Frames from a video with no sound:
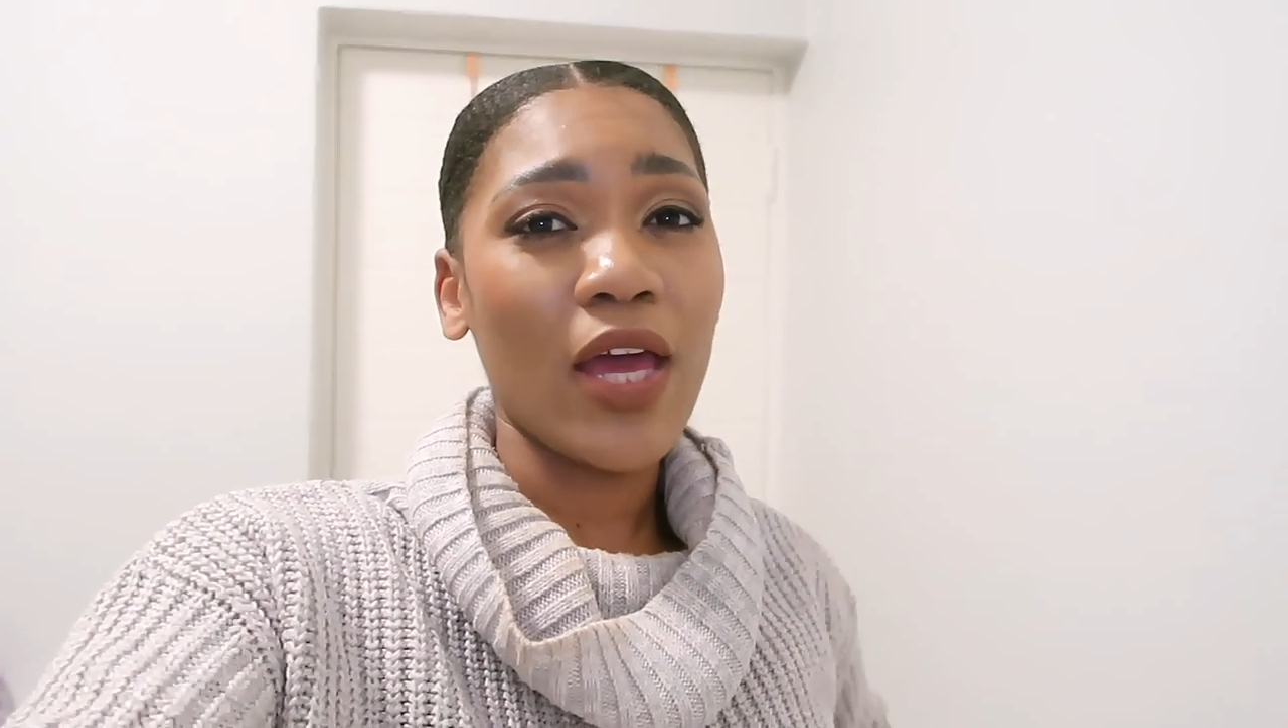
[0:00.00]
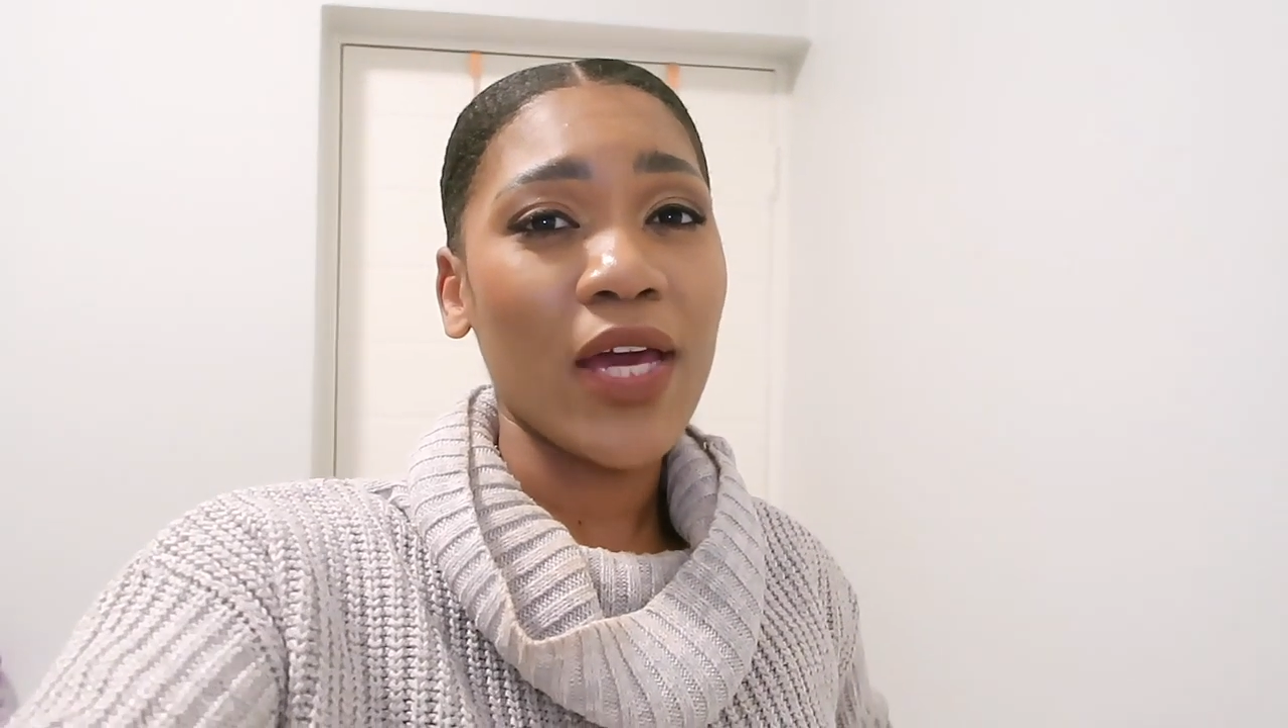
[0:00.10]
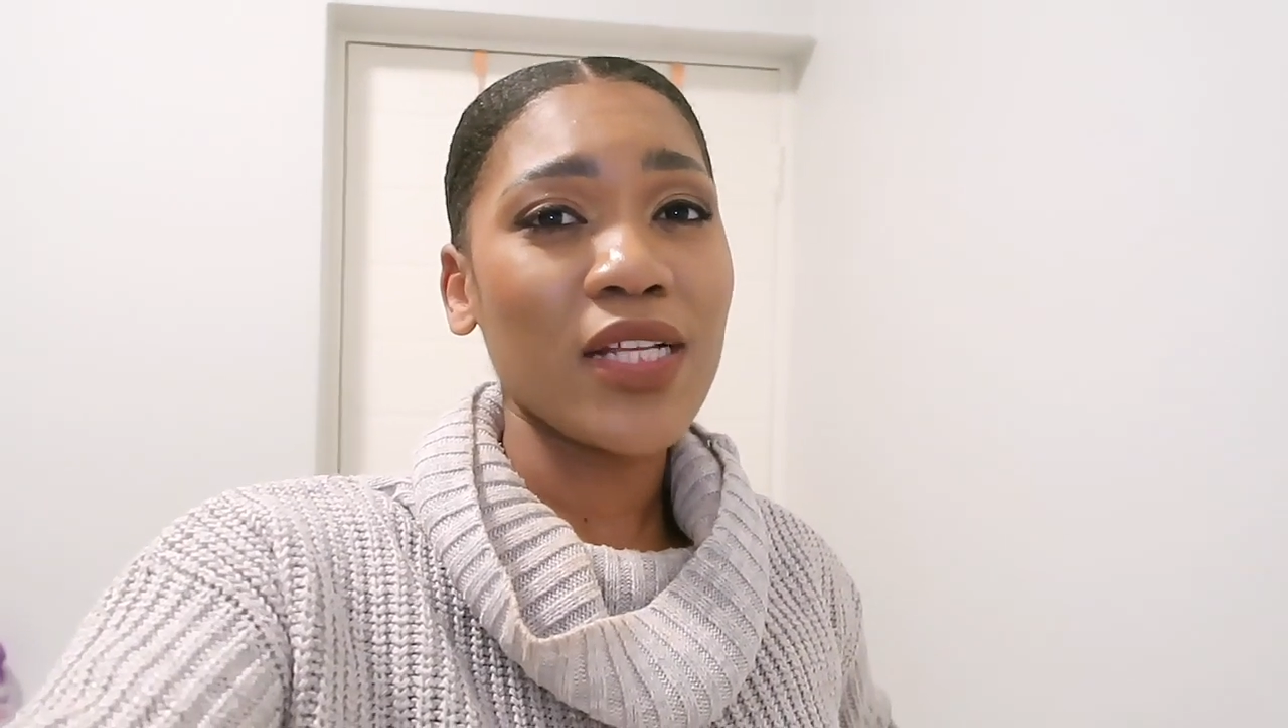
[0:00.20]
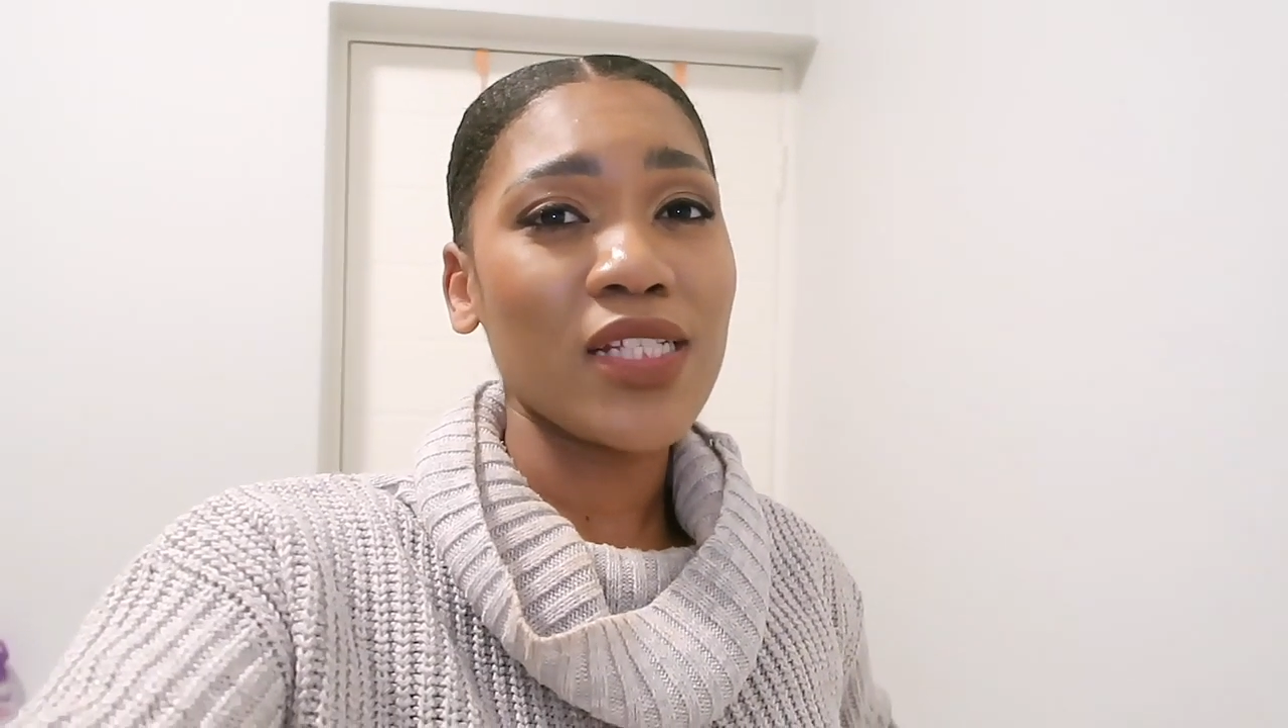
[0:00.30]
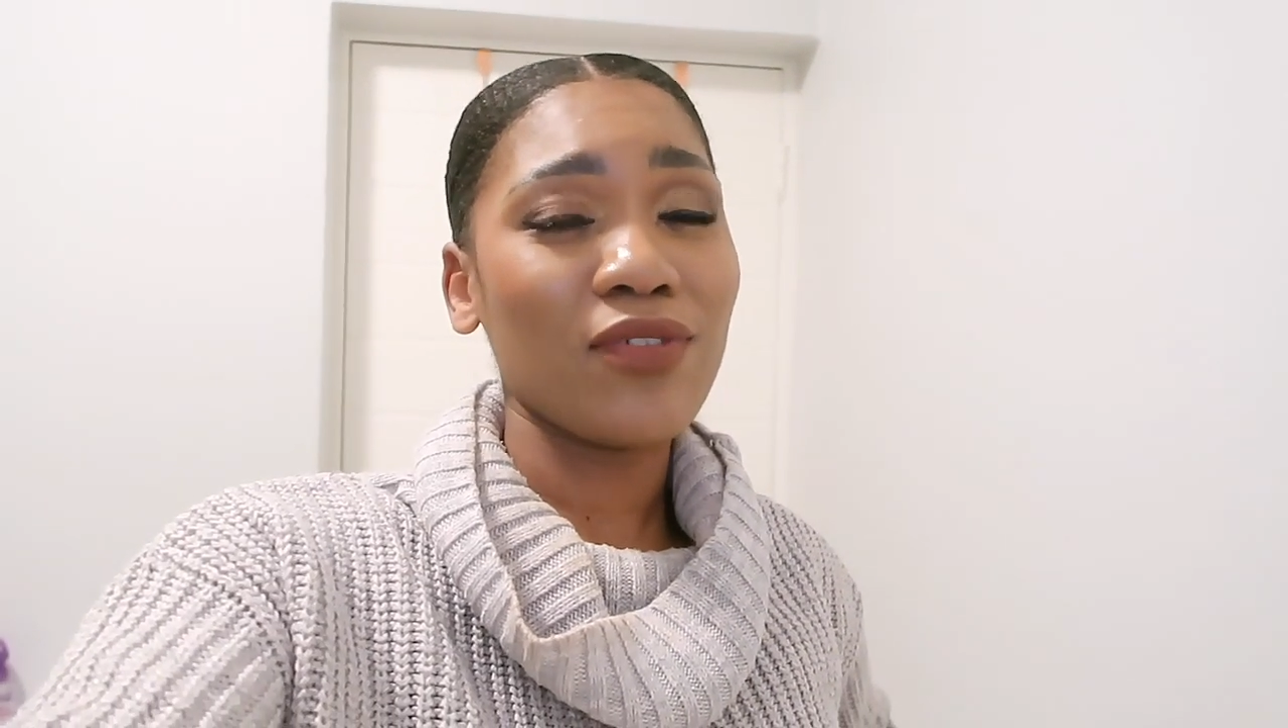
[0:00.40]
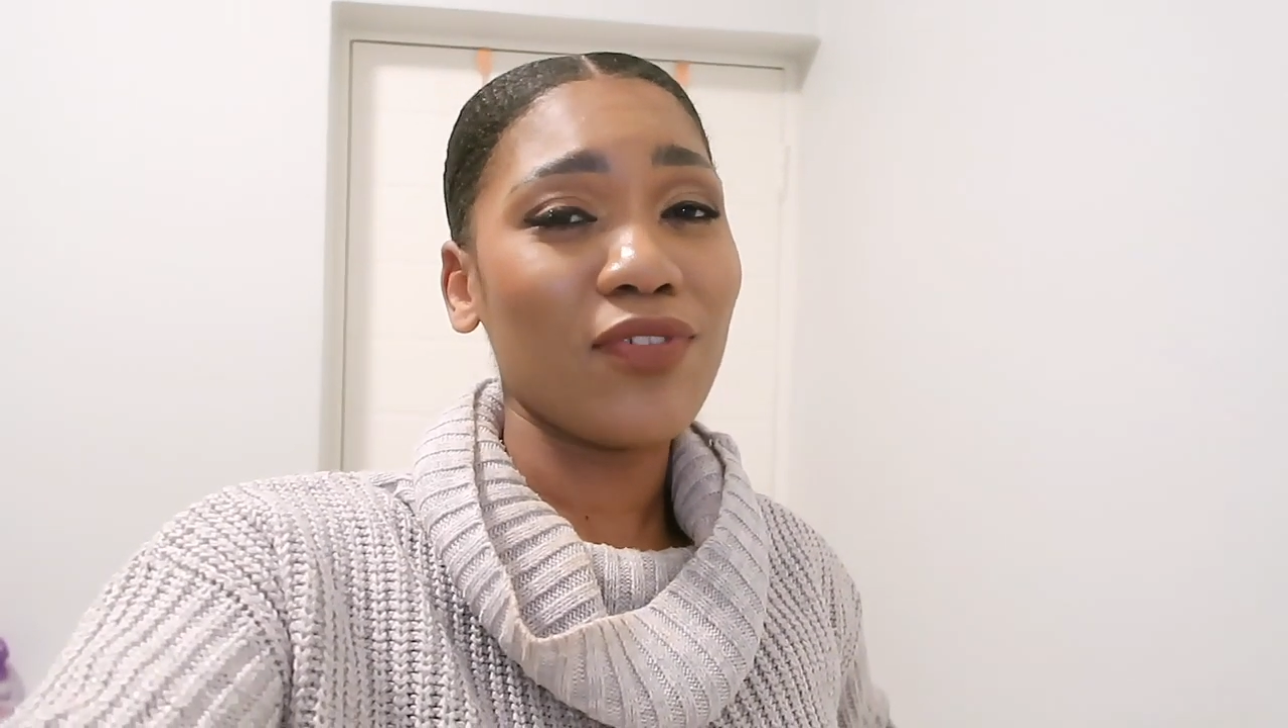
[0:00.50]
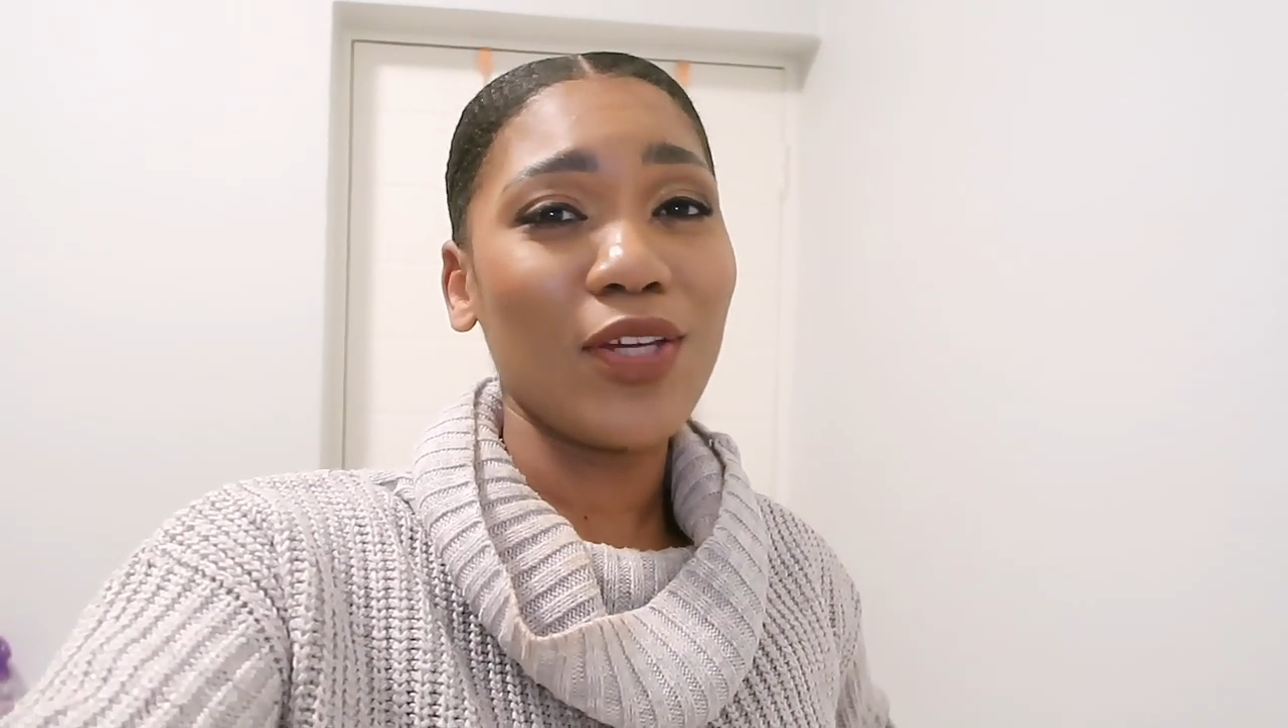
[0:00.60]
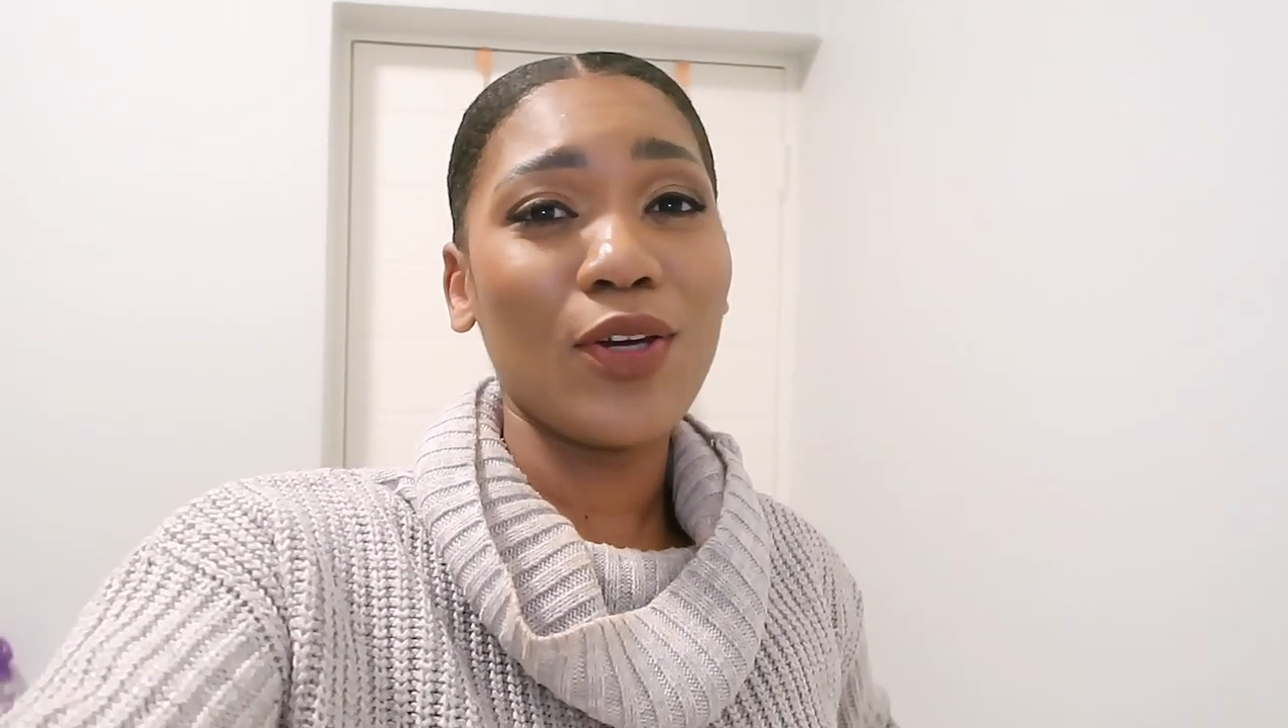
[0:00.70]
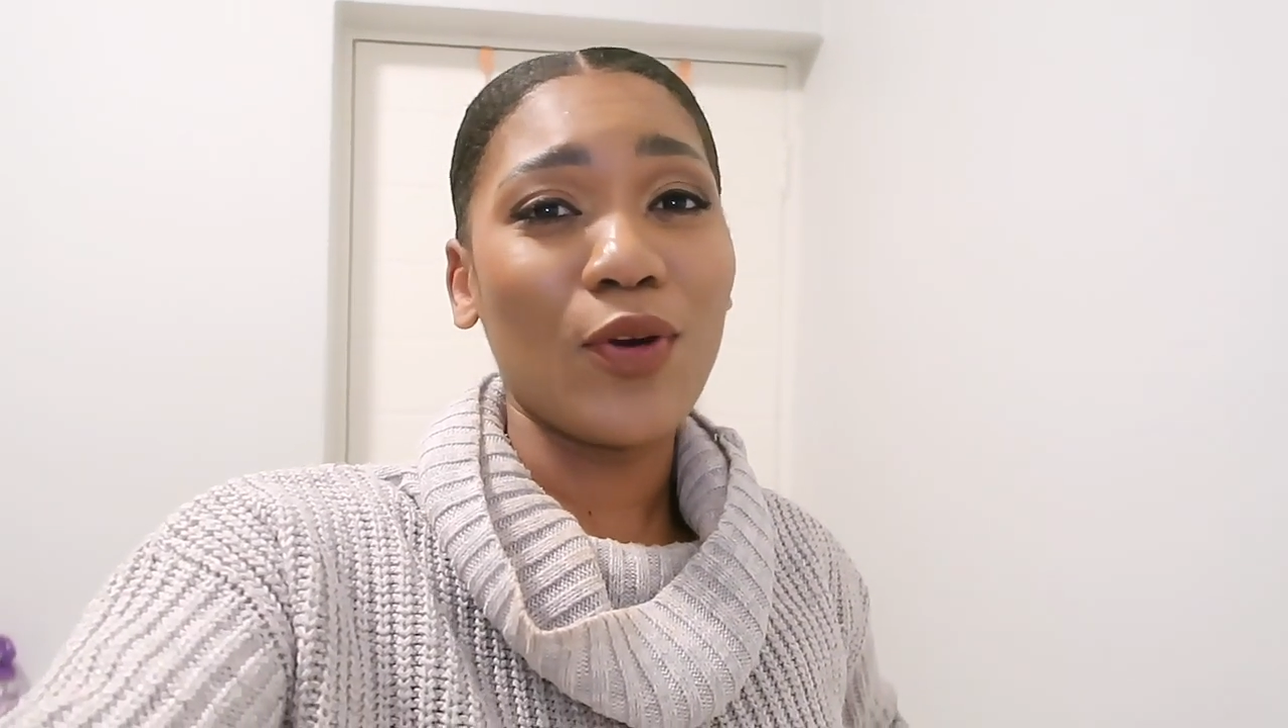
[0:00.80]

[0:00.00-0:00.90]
actively